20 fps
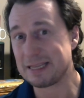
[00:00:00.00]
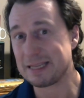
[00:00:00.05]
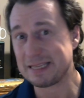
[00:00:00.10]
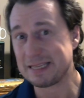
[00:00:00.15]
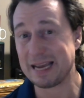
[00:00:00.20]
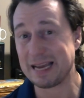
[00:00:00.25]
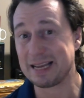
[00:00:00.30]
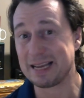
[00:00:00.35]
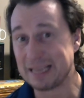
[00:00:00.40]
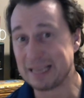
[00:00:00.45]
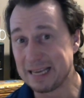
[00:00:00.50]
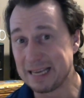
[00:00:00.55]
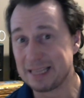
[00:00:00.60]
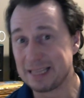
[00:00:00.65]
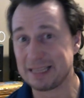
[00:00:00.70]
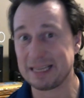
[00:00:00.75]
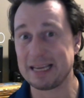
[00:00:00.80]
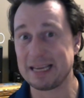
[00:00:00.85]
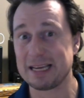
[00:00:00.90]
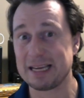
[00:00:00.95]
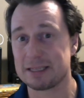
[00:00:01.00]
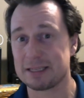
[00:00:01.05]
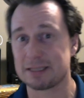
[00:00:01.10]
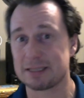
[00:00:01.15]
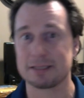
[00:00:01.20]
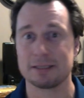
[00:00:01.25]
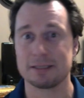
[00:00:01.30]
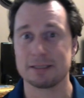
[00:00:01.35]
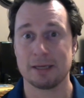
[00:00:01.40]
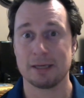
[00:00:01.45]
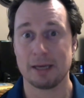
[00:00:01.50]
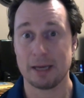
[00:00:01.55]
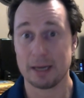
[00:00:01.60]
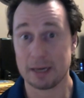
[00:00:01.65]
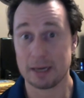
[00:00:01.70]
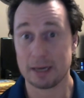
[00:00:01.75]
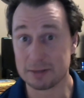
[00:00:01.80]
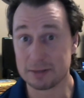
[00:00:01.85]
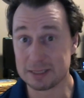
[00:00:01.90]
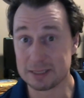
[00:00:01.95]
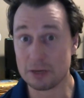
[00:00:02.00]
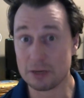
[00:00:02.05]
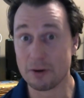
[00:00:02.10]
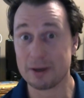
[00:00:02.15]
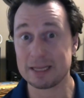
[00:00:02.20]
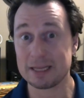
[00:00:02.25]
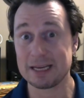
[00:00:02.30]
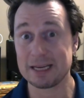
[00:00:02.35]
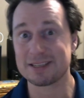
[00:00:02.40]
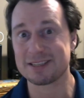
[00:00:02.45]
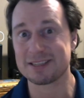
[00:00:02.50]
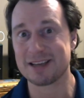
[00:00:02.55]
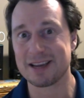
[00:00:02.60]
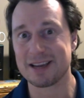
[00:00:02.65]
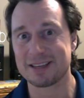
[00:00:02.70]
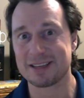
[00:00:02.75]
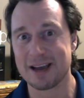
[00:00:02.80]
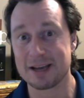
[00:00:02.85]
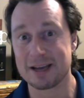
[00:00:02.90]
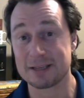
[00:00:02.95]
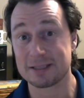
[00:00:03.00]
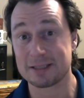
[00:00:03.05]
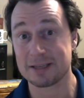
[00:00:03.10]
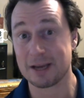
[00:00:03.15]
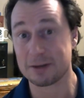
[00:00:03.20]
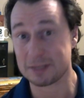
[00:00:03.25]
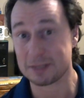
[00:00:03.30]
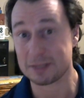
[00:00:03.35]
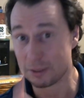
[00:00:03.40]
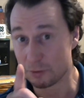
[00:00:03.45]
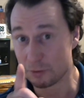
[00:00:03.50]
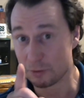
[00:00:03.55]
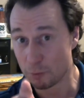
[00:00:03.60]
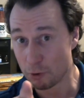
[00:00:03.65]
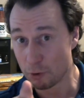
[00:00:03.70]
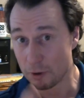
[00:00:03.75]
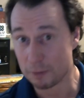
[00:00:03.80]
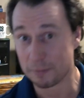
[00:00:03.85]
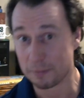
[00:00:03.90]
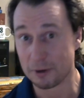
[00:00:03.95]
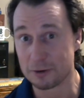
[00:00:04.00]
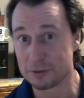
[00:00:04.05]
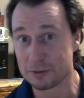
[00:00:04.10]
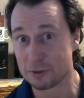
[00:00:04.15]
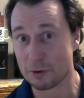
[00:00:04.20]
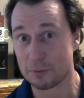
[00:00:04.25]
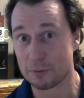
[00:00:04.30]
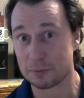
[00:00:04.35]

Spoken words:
daily leads. And I'll see you on the inside, guys. I'll see you tomorrow on Periscope